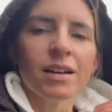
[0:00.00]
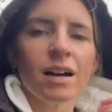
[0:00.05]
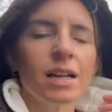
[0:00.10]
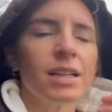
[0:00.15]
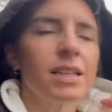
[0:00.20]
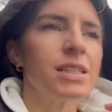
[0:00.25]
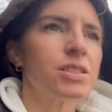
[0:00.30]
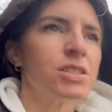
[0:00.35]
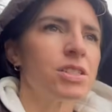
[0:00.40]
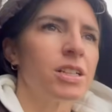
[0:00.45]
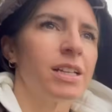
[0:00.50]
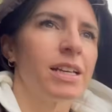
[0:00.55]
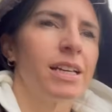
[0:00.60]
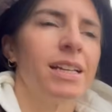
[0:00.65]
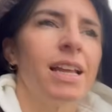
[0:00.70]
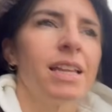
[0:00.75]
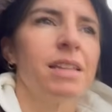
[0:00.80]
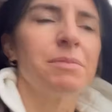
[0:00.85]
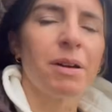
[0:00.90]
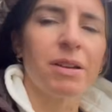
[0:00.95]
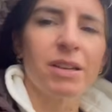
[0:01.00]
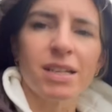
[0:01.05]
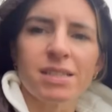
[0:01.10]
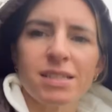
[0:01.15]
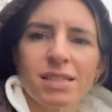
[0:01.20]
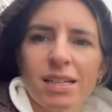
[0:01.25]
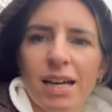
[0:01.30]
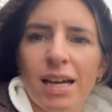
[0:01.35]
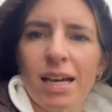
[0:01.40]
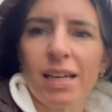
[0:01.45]
I literally let them out
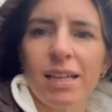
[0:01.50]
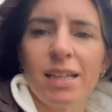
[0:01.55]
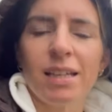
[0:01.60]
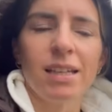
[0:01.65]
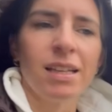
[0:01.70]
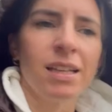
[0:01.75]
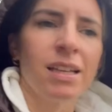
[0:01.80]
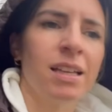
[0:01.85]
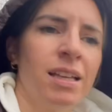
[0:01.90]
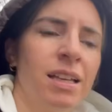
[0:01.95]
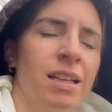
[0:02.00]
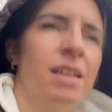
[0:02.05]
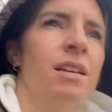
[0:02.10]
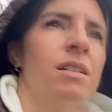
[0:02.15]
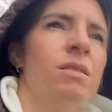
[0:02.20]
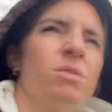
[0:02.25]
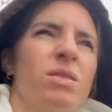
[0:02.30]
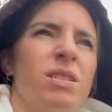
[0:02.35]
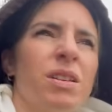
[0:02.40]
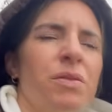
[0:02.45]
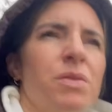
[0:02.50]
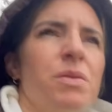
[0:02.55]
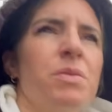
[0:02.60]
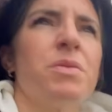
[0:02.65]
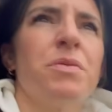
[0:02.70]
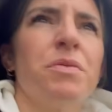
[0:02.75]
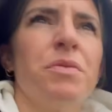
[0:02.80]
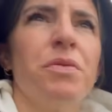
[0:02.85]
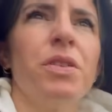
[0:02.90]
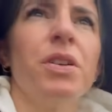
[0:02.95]
yesterday. I was giving them
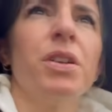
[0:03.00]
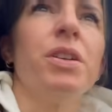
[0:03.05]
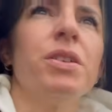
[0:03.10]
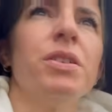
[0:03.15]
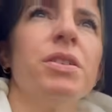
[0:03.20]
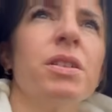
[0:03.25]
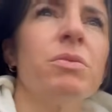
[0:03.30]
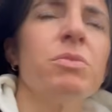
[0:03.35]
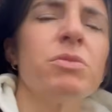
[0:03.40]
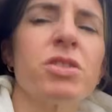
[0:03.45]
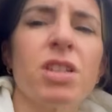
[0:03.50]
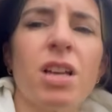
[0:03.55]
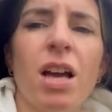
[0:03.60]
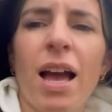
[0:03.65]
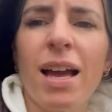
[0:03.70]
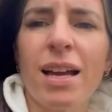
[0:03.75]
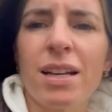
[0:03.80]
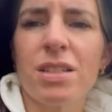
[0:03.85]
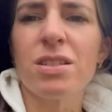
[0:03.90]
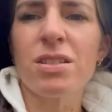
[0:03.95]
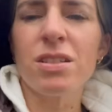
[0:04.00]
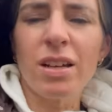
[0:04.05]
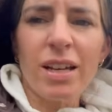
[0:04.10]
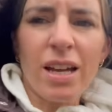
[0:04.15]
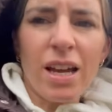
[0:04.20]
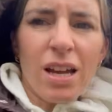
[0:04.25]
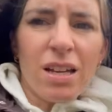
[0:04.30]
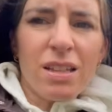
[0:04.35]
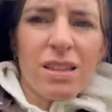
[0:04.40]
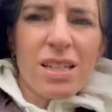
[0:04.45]
some food and was
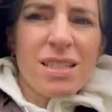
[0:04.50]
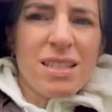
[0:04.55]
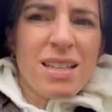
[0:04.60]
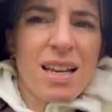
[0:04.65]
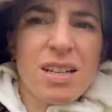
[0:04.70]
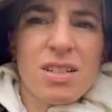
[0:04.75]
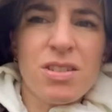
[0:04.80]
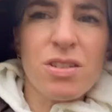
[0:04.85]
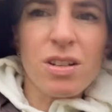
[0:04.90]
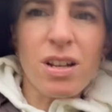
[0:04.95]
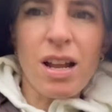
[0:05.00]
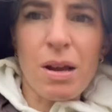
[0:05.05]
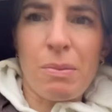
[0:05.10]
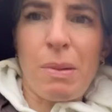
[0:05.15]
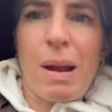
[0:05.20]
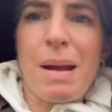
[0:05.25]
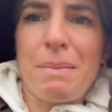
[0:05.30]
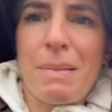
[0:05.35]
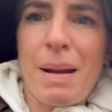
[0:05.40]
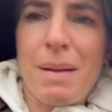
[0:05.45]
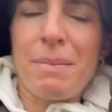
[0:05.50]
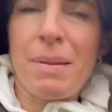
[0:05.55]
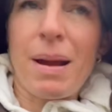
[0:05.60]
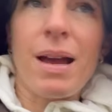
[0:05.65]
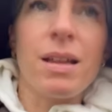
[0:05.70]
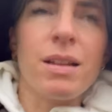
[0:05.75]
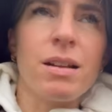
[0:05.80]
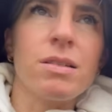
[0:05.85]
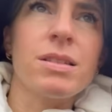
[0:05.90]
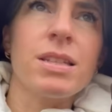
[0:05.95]
heard these extra like rat, rat, rat.
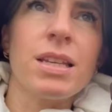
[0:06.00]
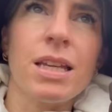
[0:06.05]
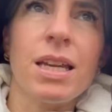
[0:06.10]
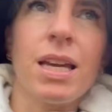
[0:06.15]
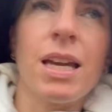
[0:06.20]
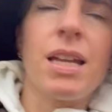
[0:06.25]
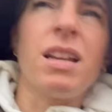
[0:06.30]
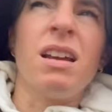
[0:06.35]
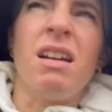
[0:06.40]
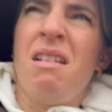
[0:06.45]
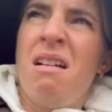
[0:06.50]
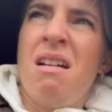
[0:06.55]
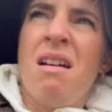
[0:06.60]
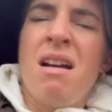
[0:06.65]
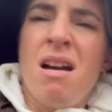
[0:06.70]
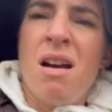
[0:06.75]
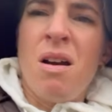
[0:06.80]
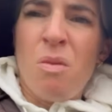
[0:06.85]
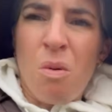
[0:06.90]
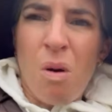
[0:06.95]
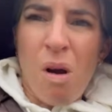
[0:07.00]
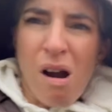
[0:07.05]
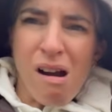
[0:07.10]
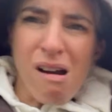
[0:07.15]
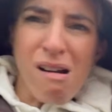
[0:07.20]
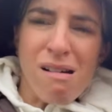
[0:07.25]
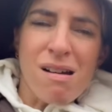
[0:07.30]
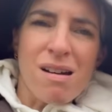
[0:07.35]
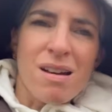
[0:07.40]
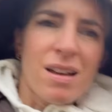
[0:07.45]
And I was thinking,
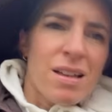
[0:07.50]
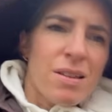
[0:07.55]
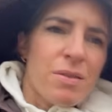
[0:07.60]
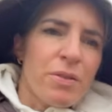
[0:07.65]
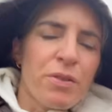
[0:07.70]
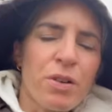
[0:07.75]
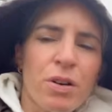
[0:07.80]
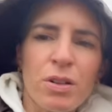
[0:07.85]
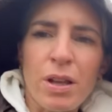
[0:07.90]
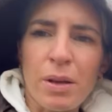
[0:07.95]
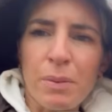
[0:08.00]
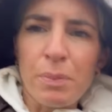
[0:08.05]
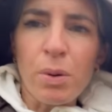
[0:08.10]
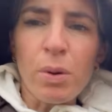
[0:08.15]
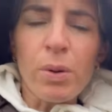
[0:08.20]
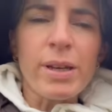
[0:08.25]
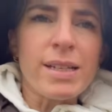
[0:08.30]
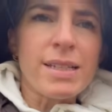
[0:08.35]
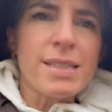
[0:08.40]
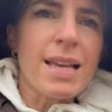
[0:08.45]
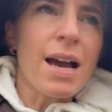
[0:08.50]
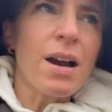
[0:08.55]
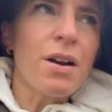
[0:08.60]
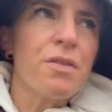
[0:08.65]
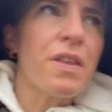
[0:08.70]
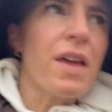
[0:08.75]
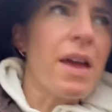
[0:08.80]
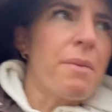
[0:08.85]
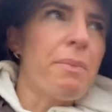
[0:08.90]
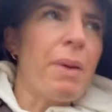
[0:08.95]
what? We've got like boys. How have
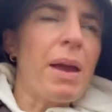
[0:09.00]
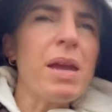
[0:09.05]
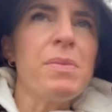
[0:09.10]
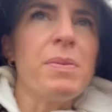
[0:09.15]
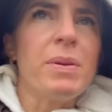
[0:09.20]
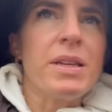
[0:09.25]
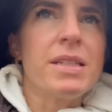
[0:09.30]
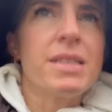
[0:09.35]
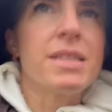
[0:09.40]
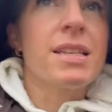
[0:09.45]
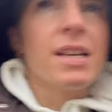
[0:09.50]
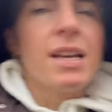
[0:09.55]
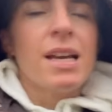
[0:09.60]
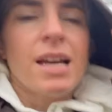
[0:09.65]
they had babies?